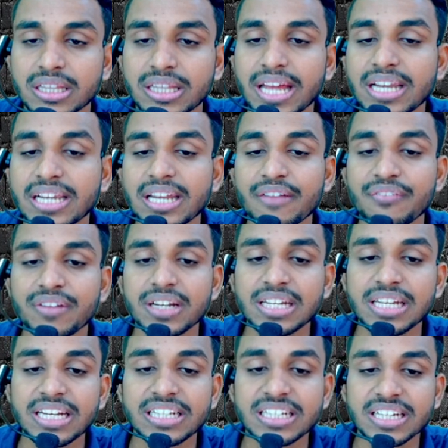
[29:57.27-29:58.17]
then
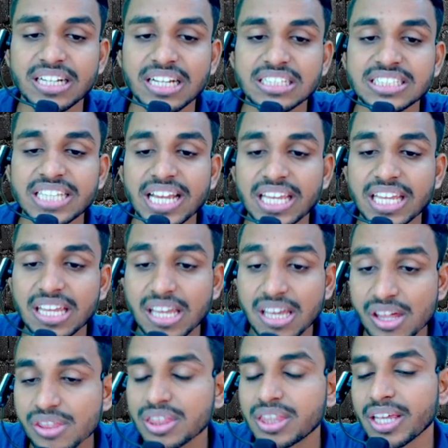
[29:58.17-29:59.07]
definitely internal check
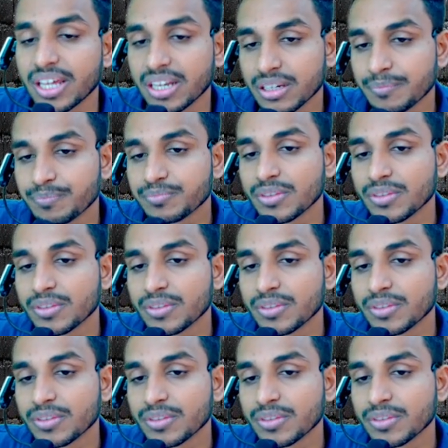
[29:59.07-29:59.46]
is there